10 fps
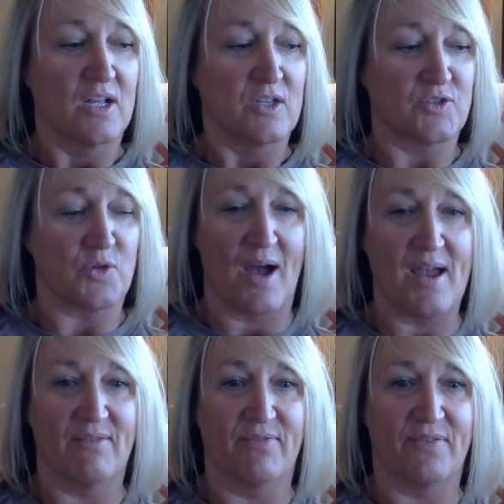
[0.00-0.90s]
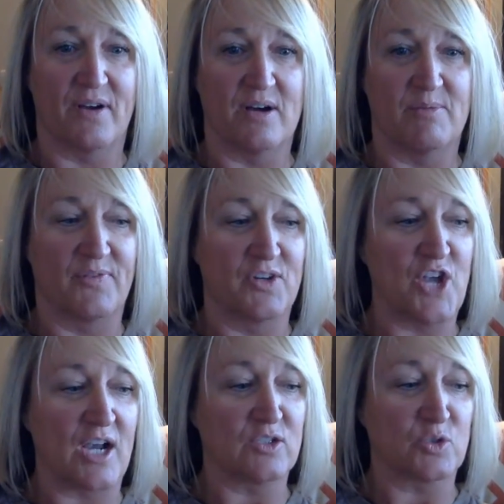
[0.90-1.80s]
So I have, if you
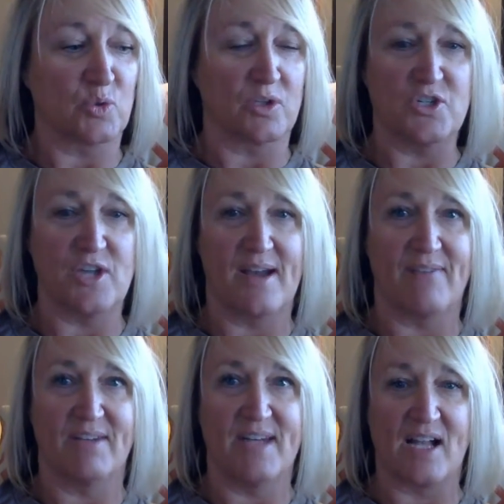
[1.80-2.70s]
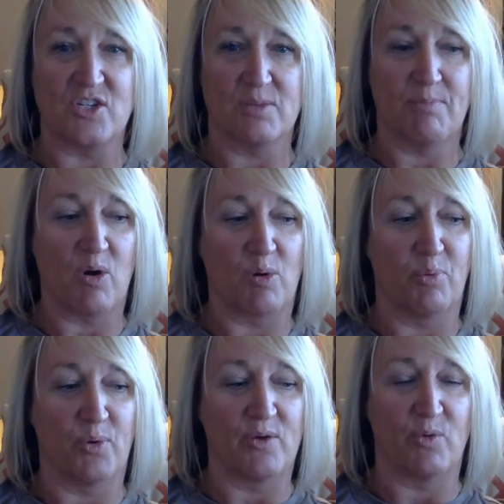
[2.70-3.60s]
check Schoology, I have attached the
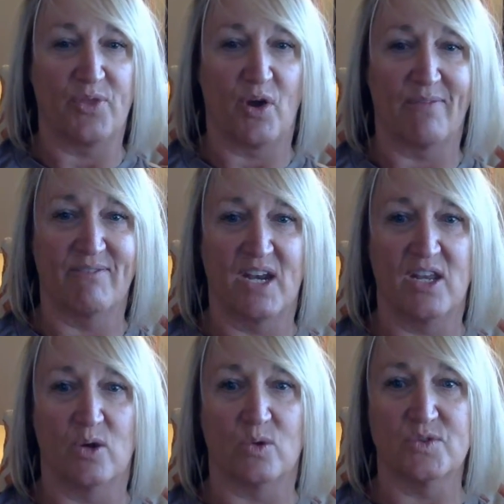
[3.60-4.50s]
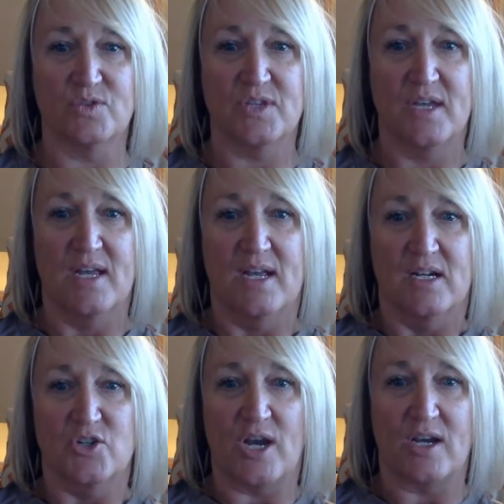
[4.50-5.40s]
PowerPoint with all the videos.
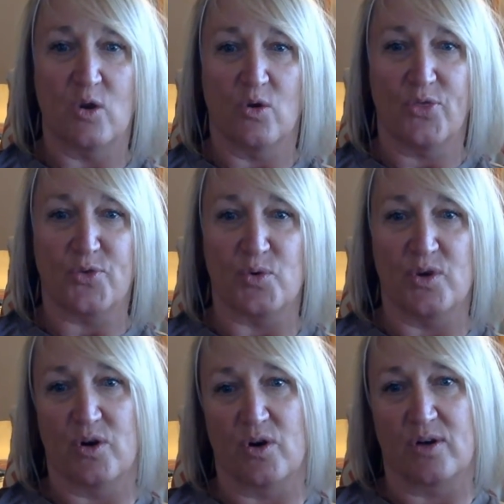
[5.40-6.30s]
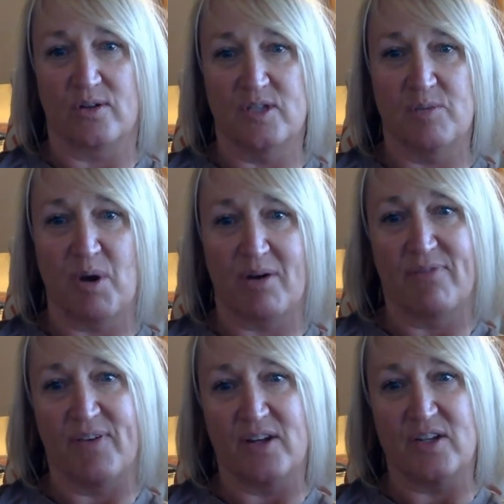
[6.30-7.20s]
Check through your CPR and
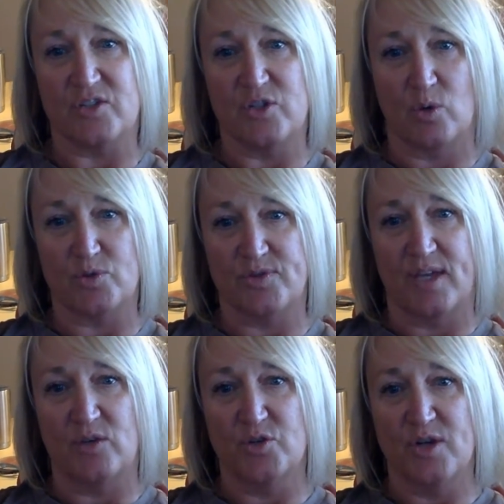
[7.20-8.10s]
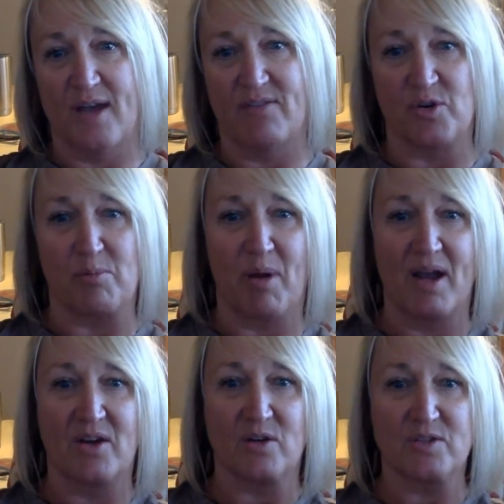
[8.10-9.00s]
fitness notes that you should have in your
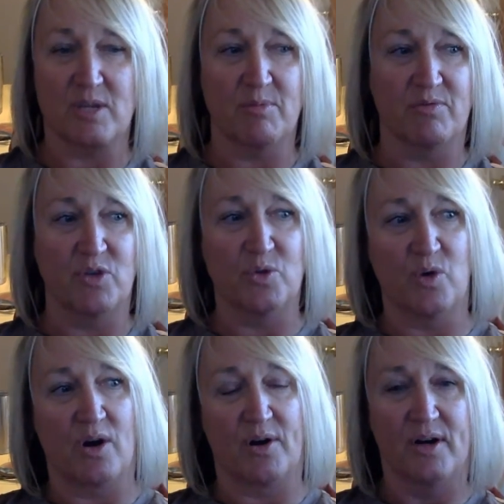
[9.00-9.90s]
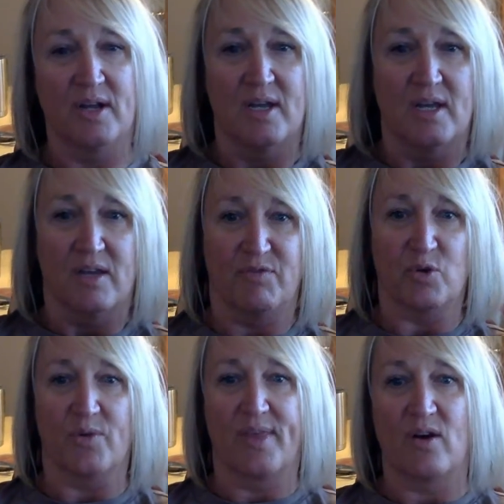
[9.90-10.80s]
binder. Some of you are, if
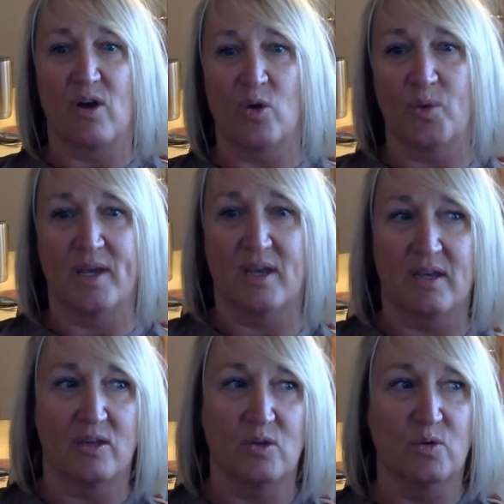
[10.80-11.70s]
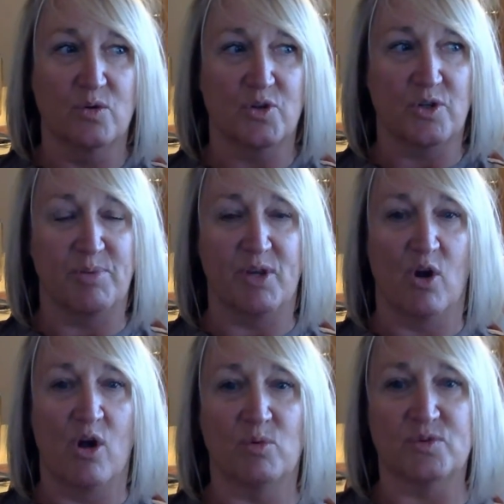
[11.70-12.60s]
you were there all week, you should be
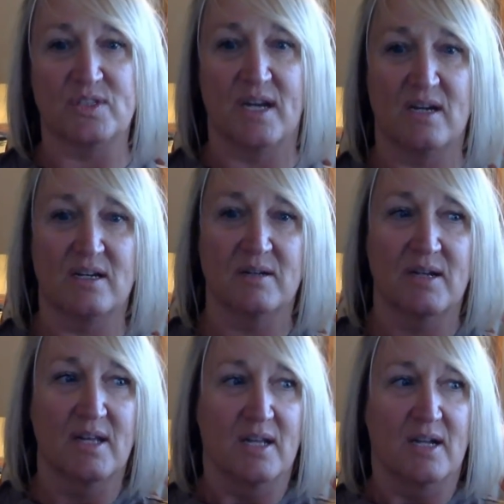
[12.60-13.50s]
almost done.